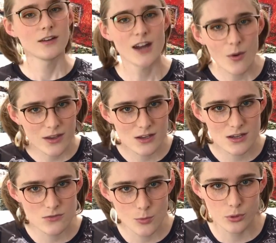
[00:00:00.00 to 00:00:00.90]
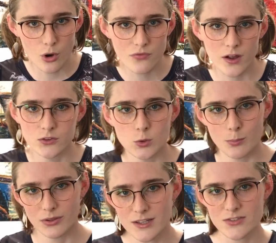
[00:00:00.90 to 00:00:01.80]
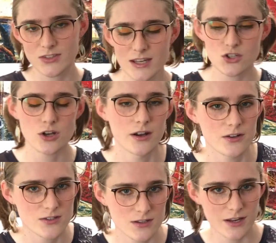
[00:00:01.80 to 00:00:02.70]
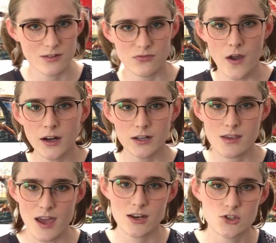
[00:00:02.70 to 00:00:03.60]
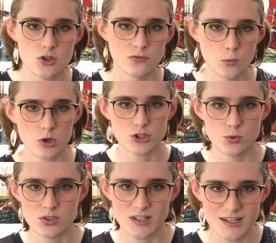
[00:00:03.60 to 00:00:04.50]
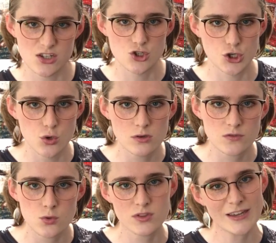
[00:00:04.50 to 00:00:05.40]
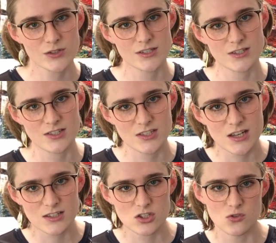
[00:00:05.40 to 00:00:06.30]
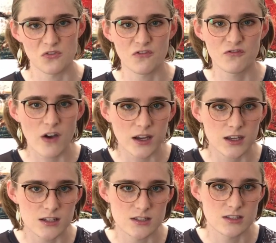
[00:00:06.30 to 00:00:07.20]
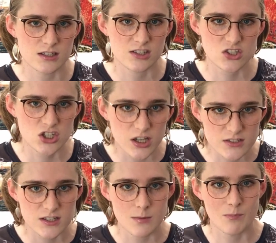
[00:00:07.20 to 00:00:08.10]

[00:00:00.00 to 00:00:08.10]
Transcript: Now I can give your profile to a police sketch artist and they can finally catch you for what you did in June of 2006, you fucking disgusting